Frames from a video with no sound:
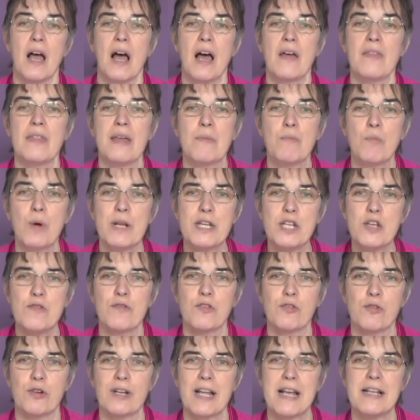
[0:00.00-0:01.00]
And then when
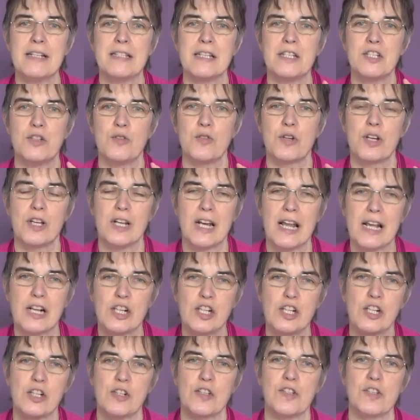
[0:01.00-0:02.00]
you've created your
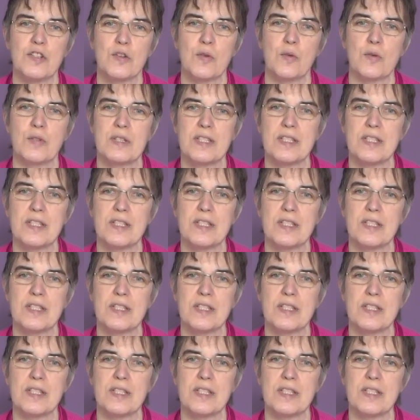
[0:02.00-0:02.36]
collections or